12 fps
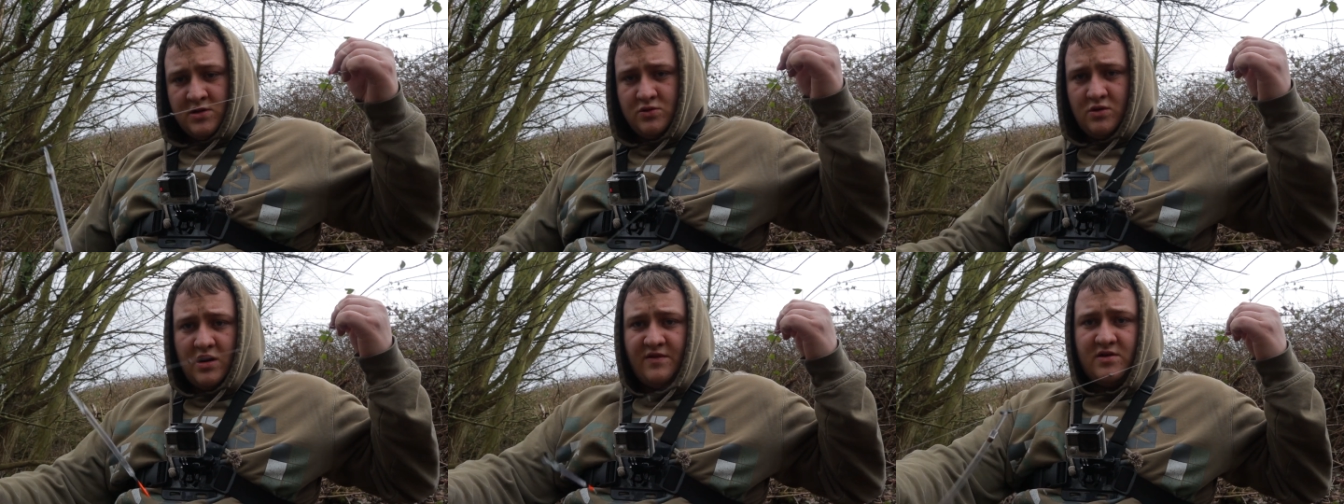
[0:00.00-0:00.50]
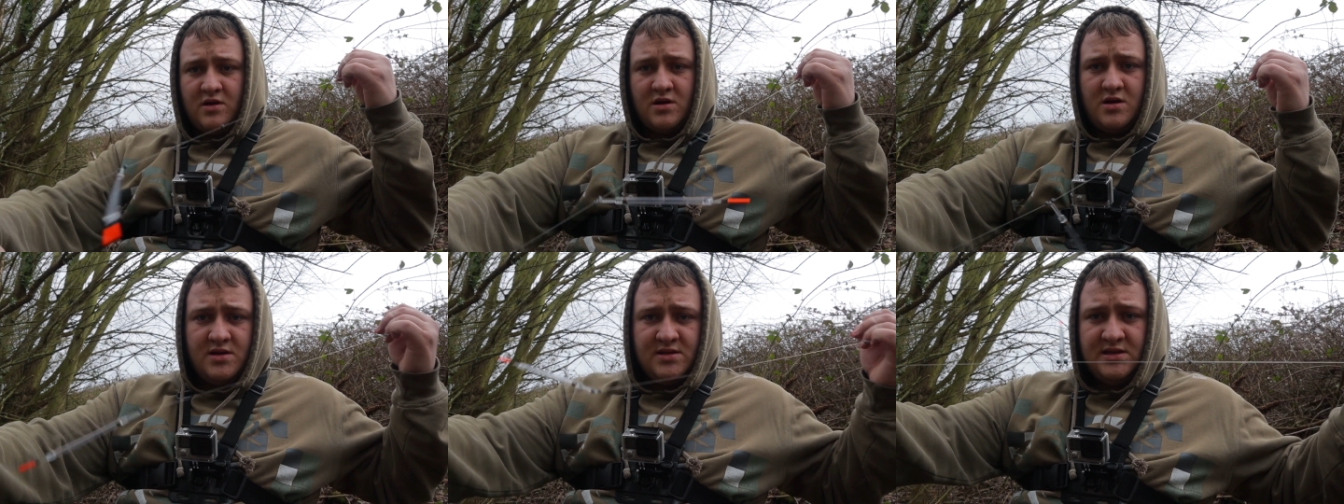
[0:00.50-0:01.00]
So all I've got
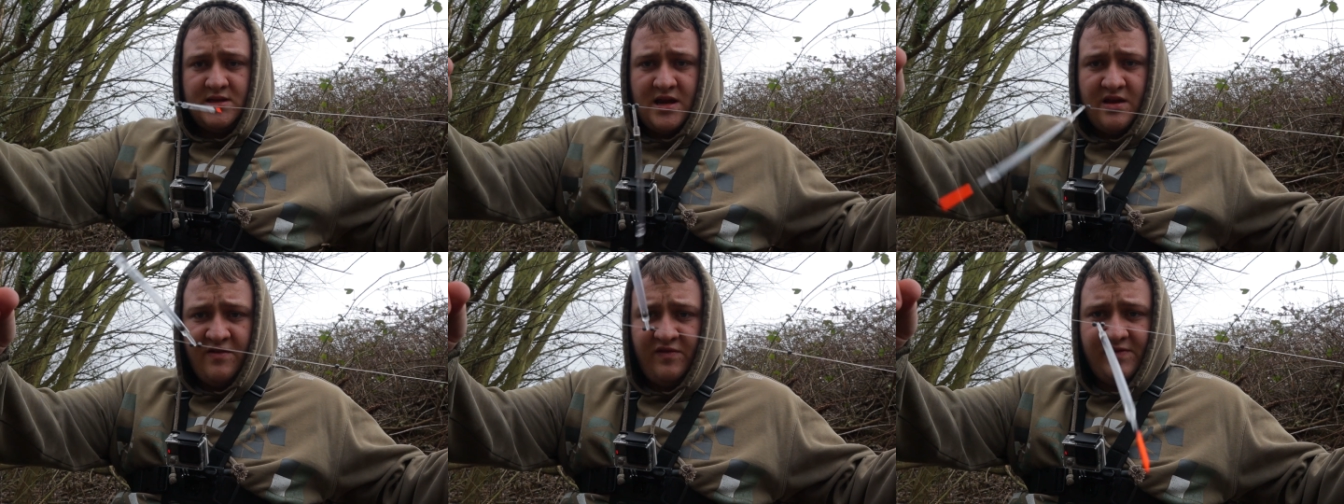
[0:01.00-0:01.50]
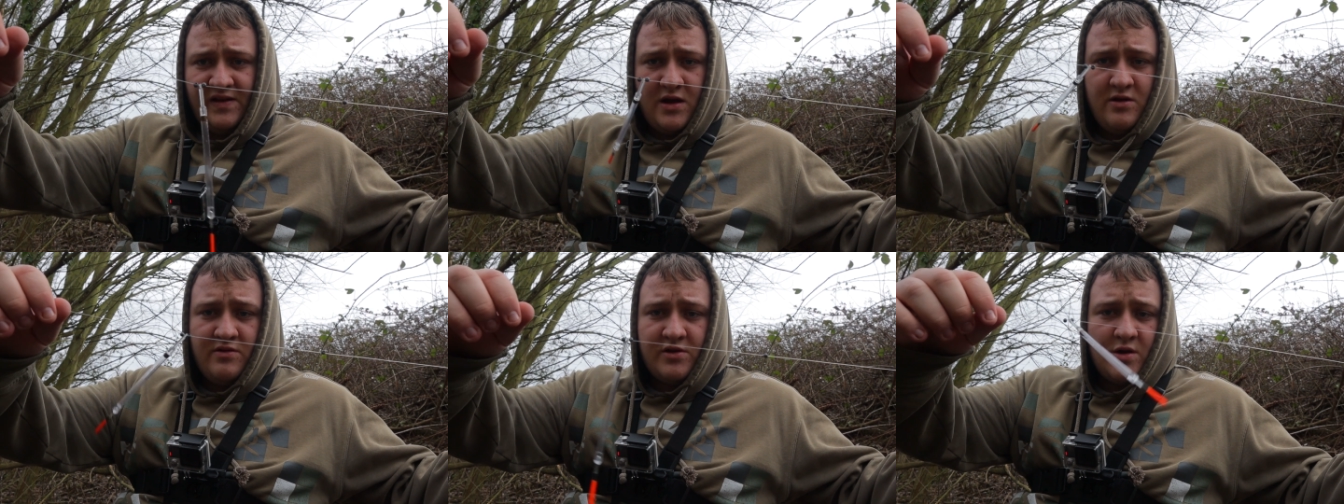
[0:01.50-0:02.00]
guys is a
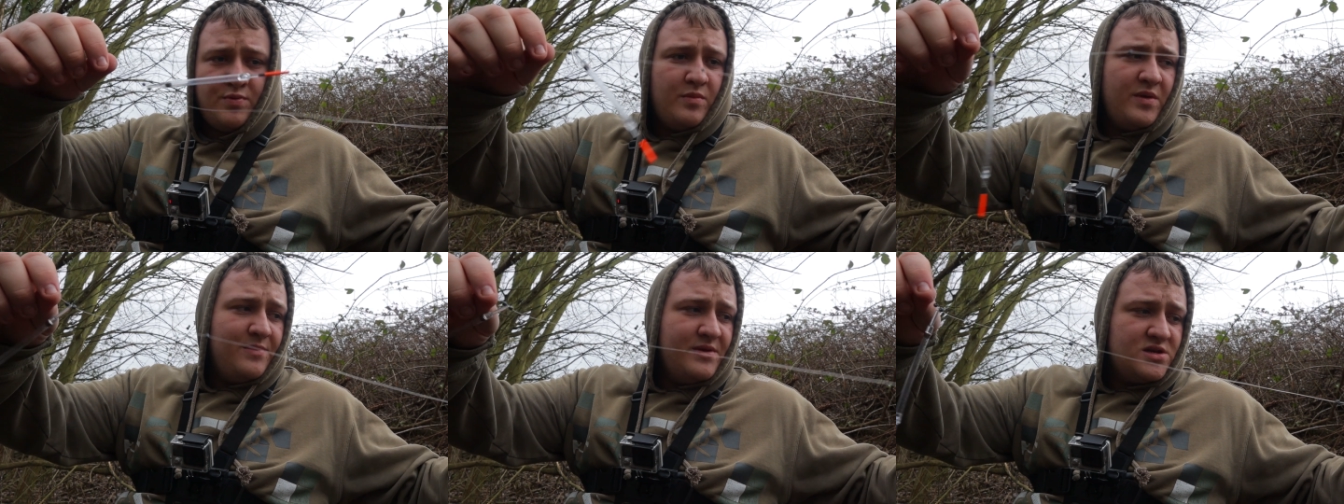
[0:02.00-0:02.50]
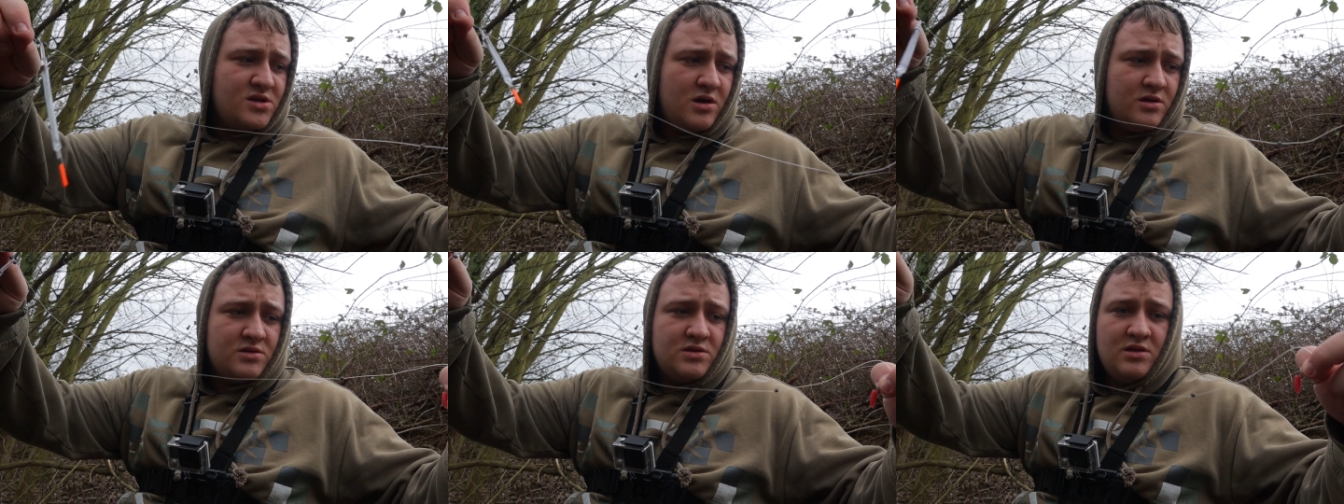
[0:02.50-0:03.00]
float, couple BB
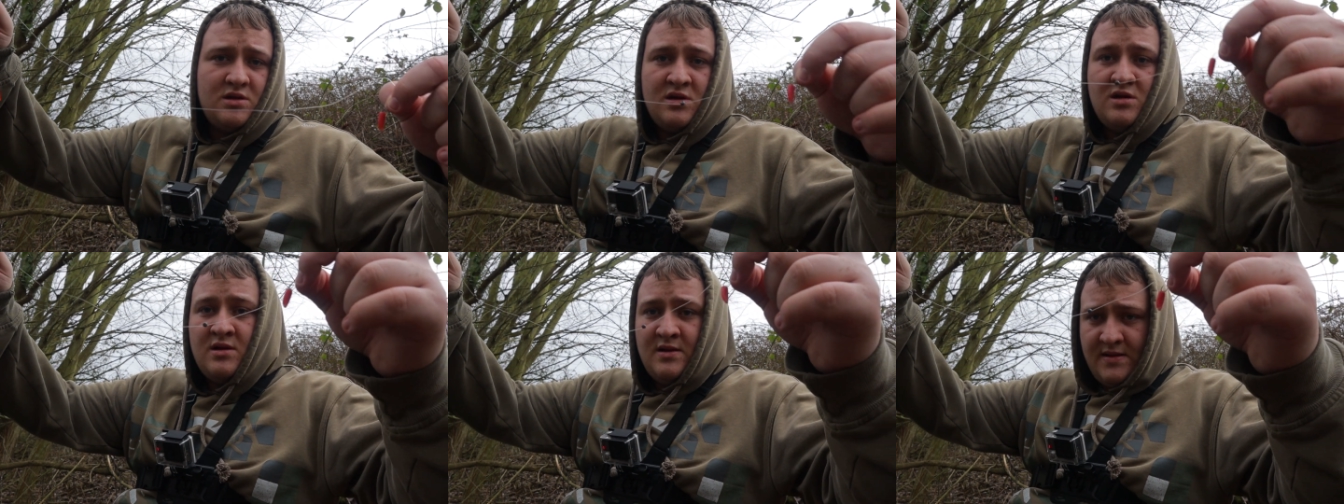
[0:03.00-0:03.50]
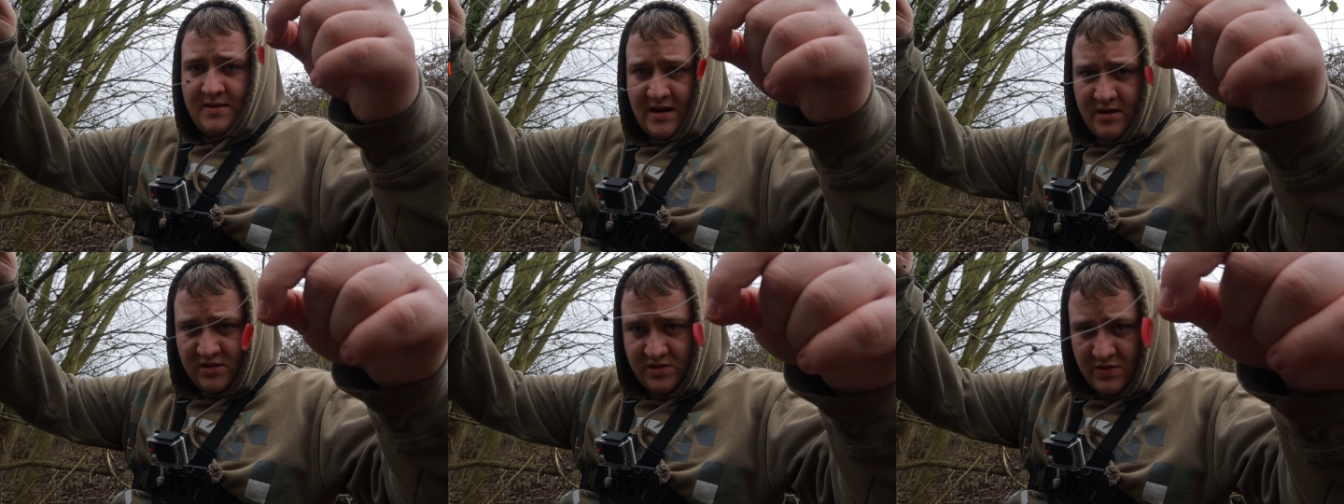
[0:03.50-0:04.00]
shots,
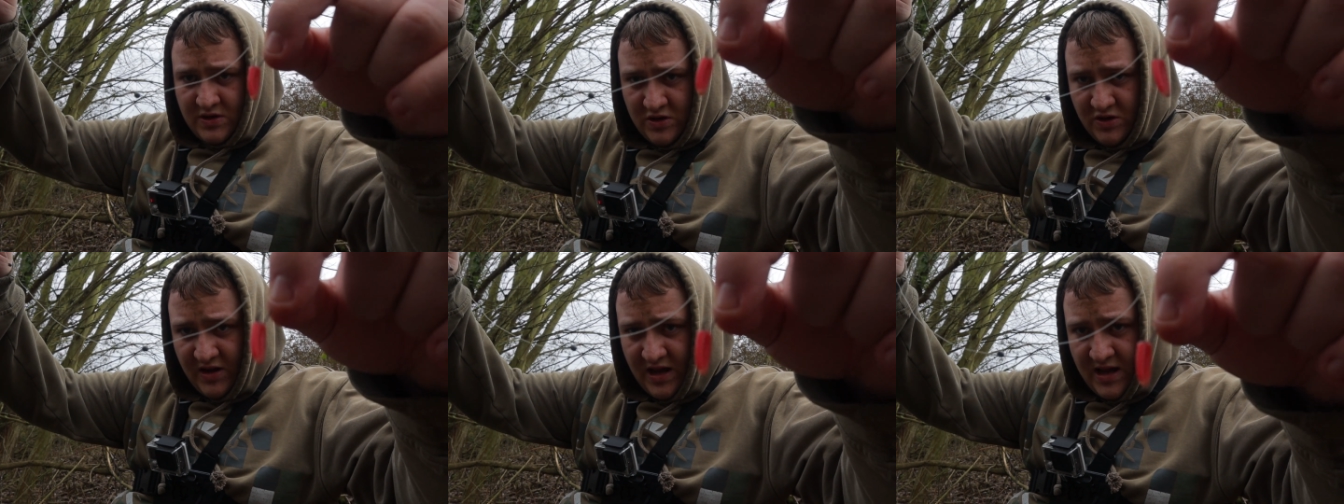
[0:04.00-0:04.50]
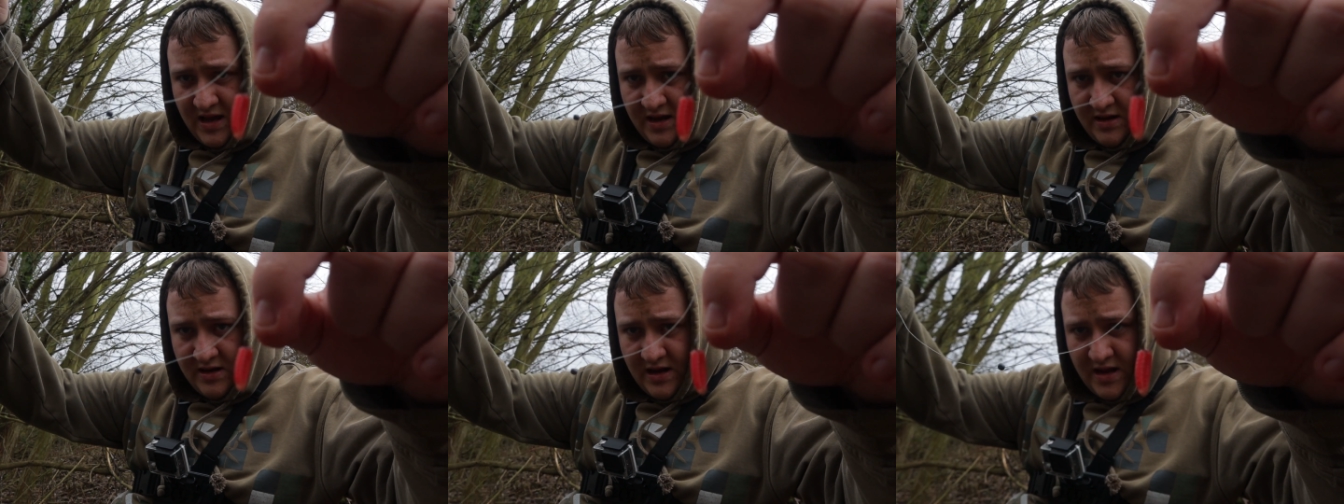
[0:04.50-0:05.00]
down to a hook
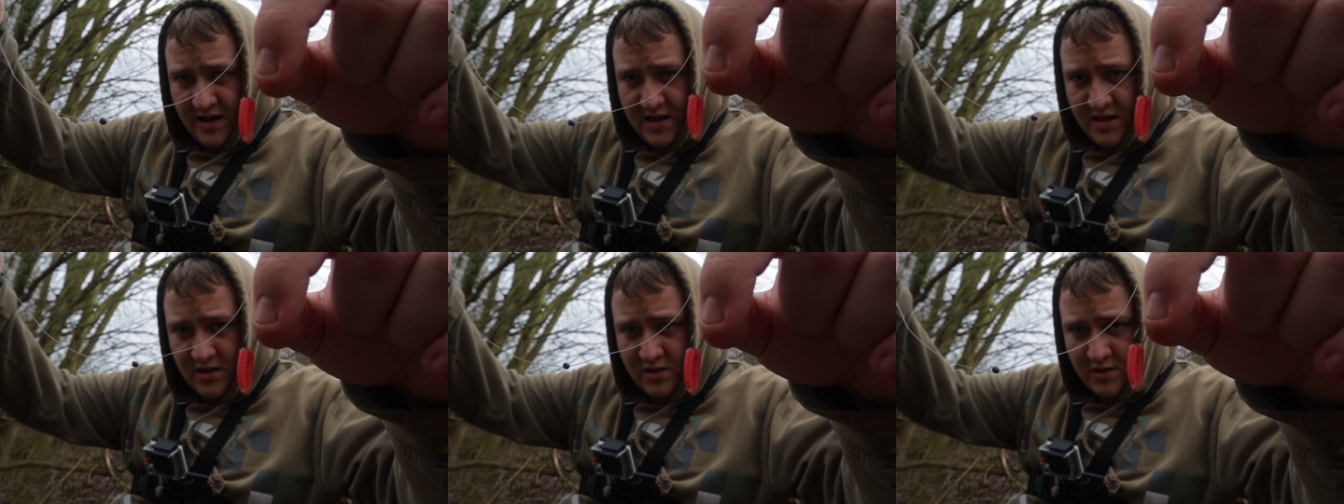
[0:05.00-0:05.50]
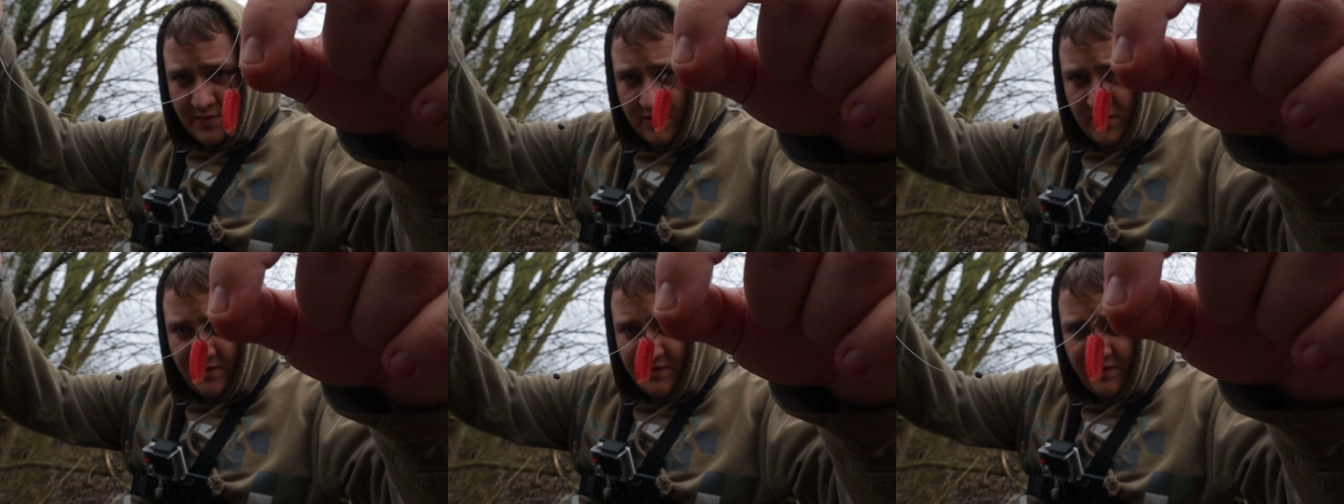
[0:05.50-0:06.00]
and a
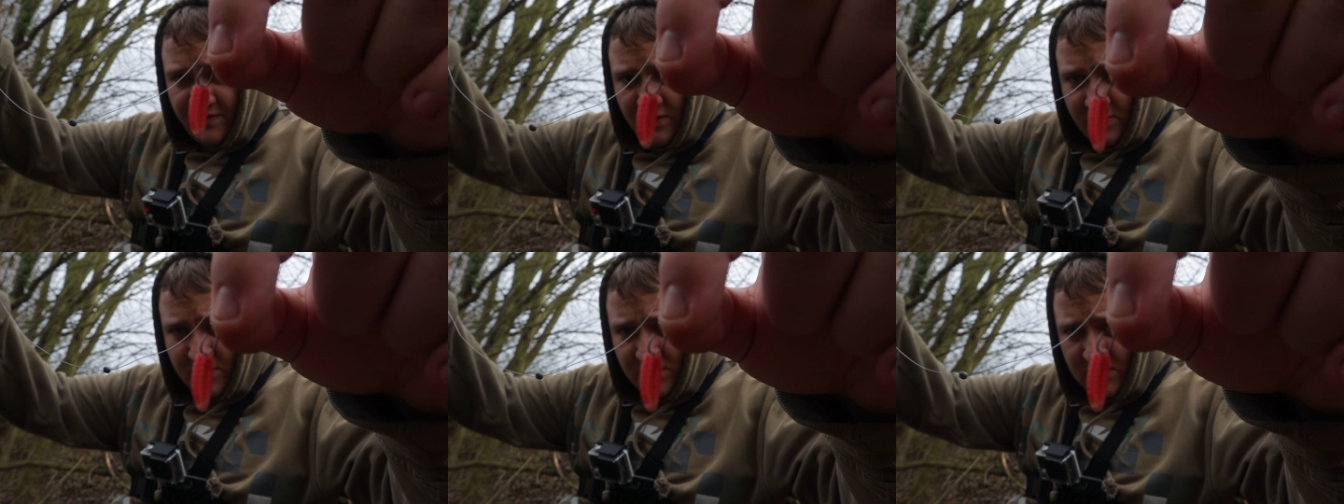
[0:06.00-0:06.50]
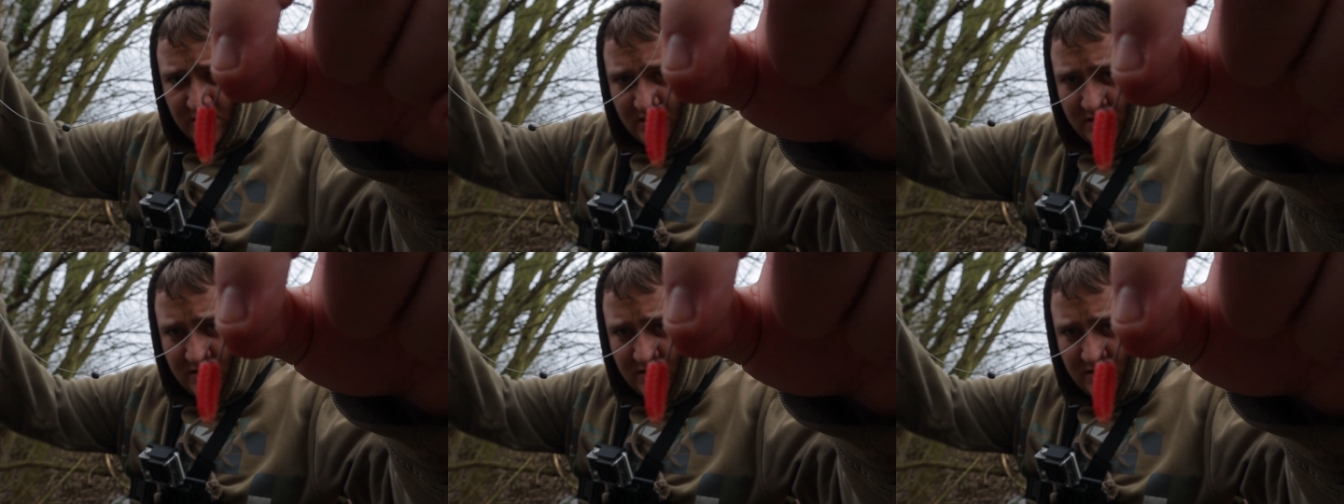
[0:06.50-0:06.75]
couple of focus,